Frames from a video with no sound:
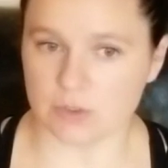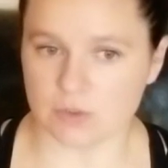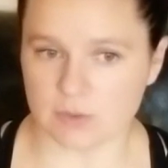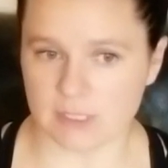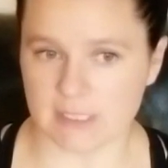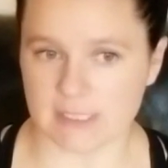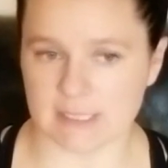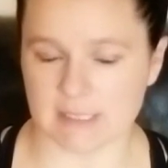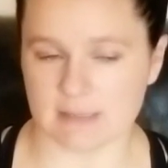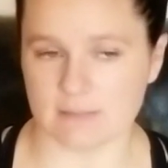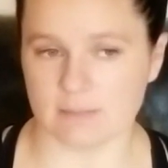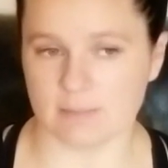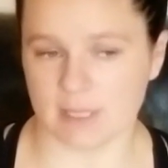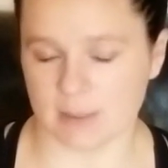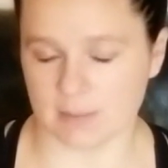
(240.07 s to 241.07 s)
do need
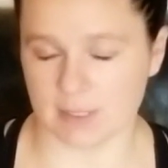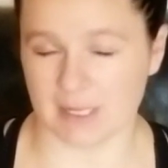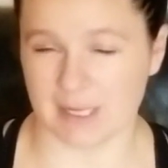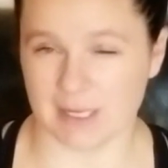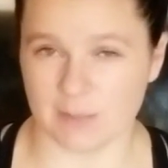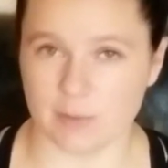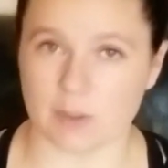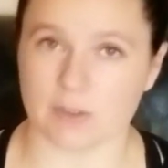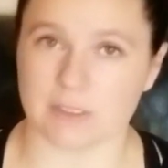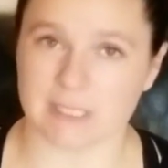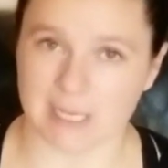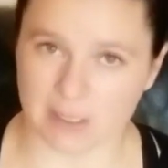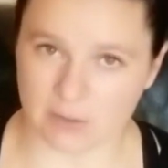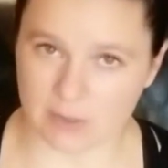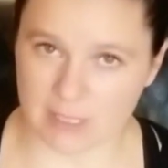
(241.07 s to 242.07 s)
to be able to keep your
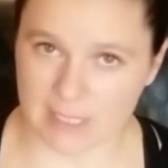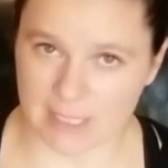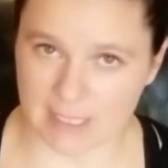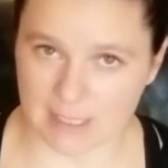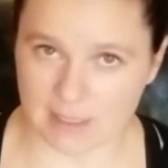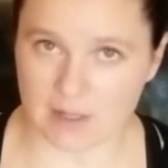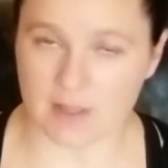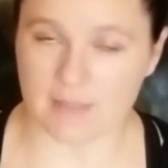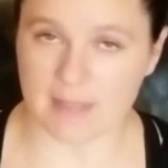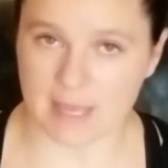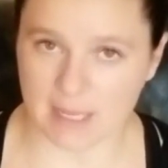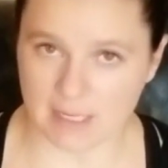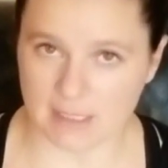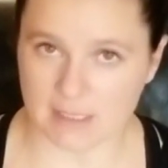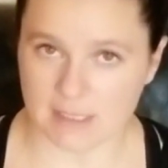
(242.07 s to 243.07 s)
integrity in on
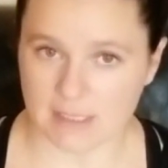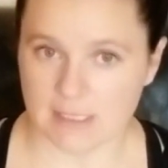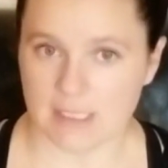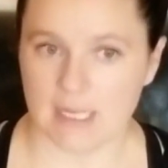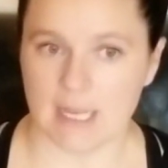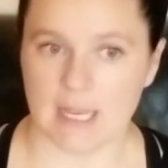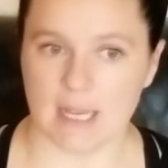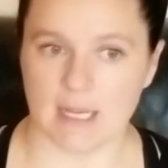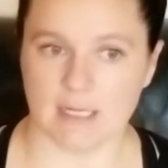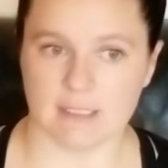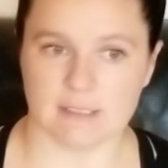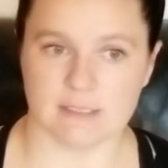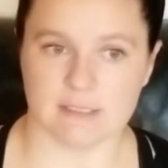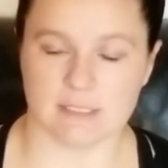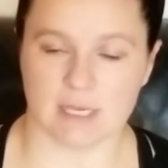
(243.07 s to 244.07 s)
that
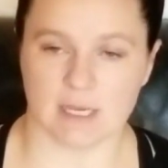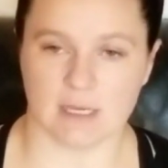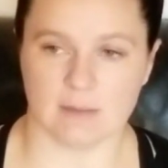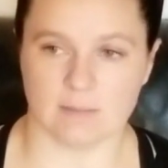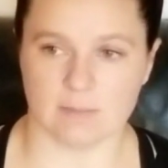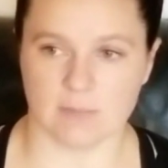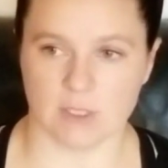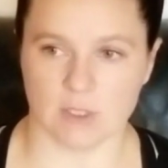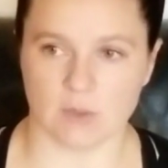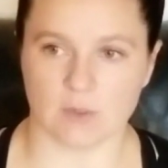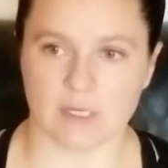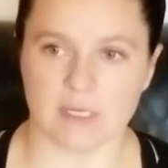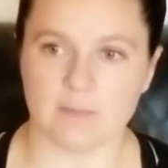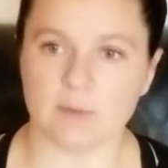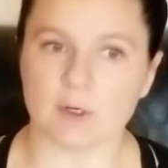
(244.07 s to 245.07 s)
and, um, you know,
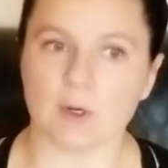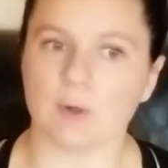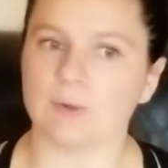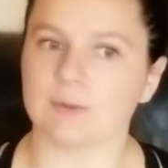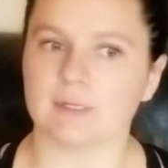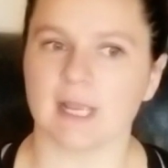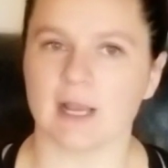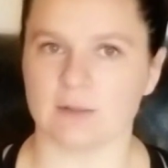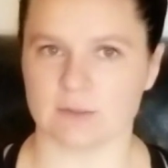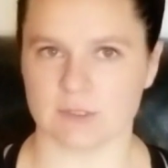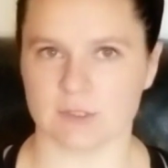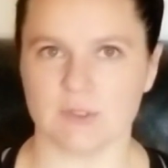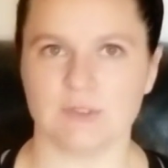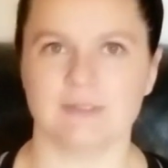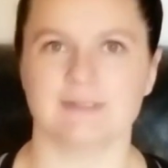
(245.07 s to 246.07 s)
keep your own
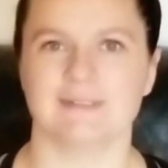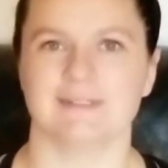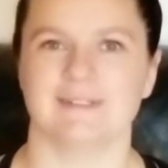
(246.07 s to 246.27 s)
counsel